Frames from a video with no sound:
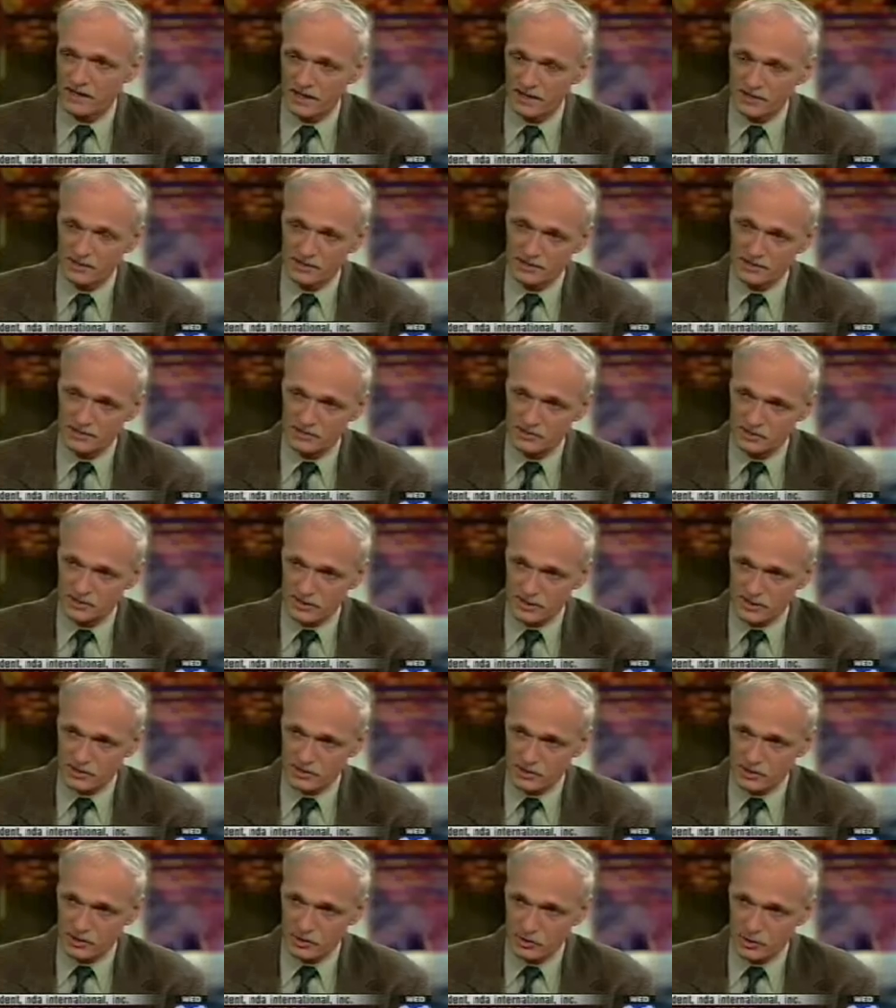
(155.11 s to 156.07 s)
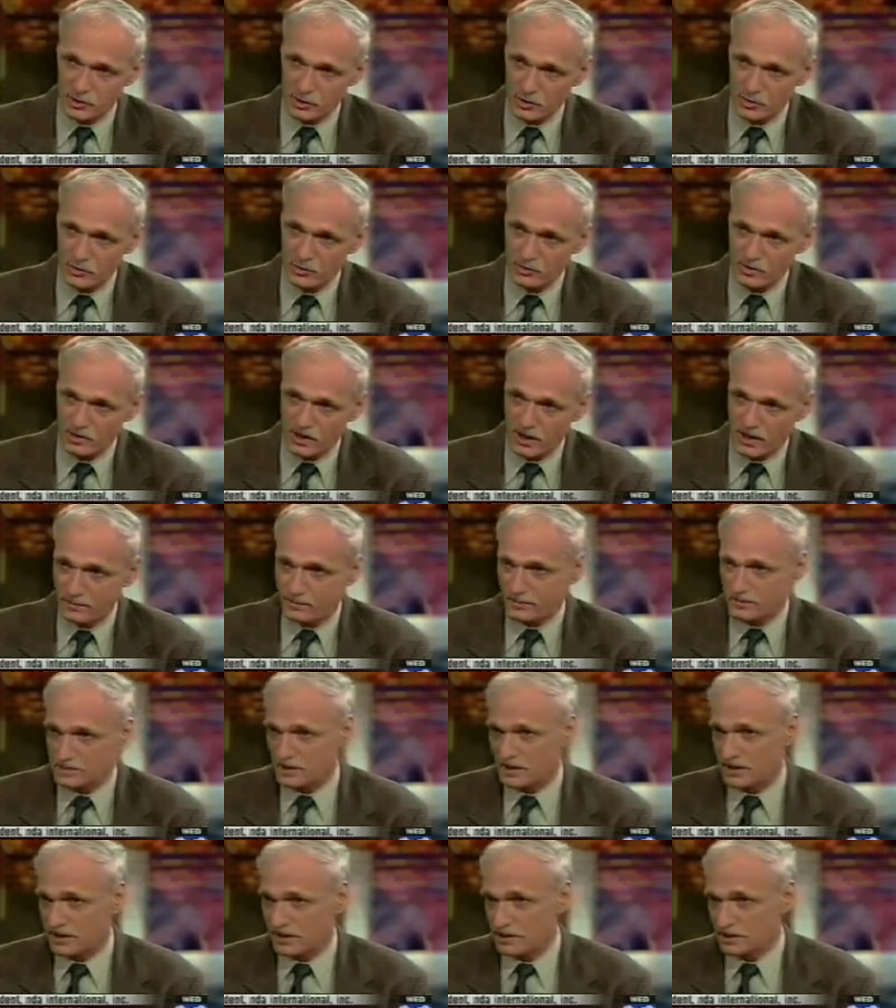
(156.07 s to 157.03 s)
1962 when I
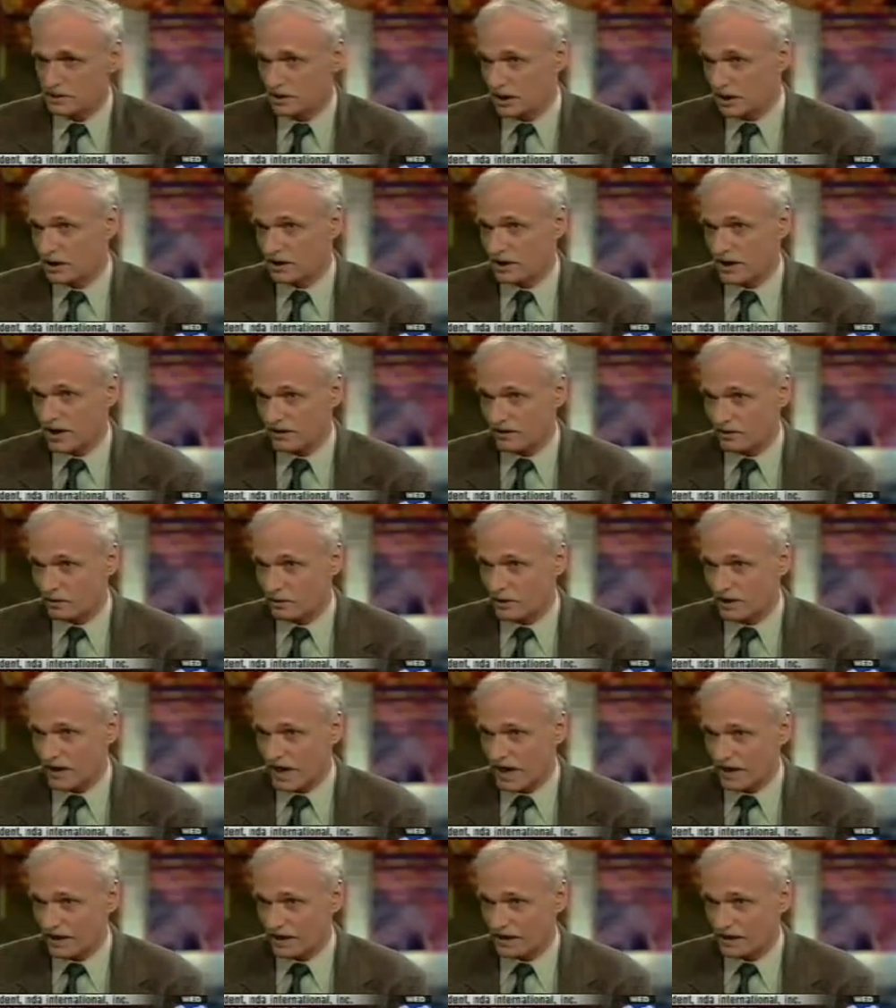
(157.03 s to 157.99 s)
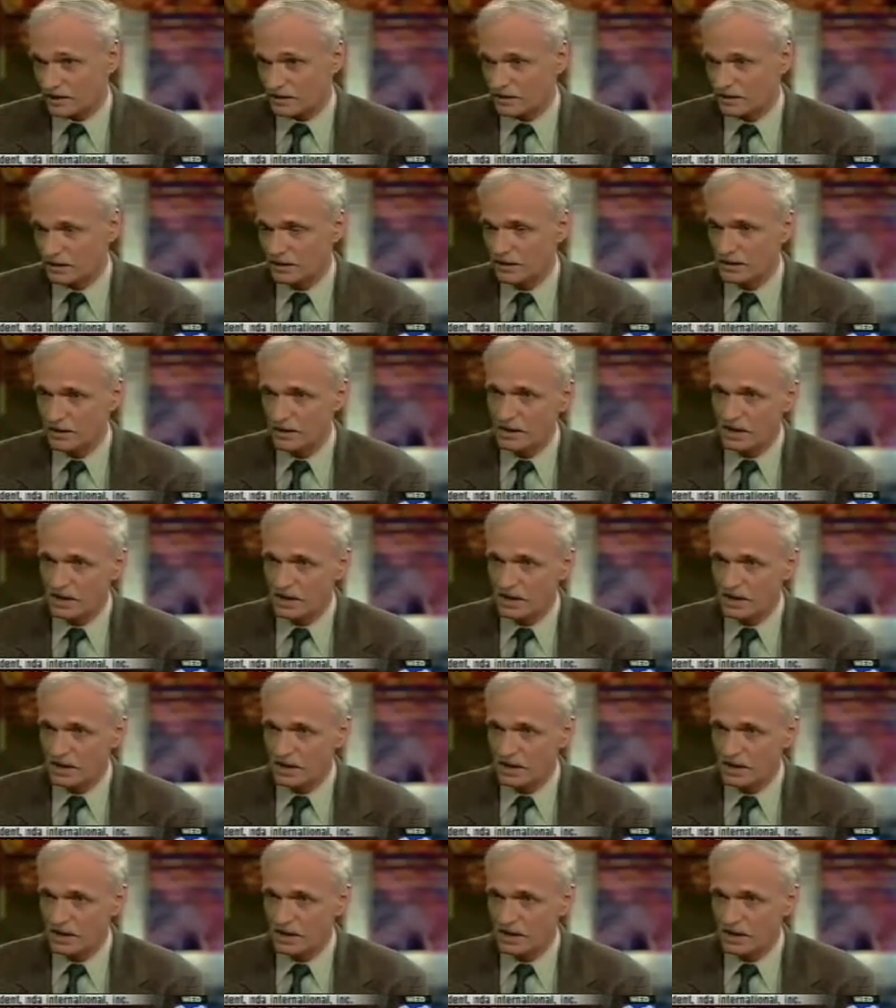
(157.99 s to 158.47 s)
was a young heroin addict.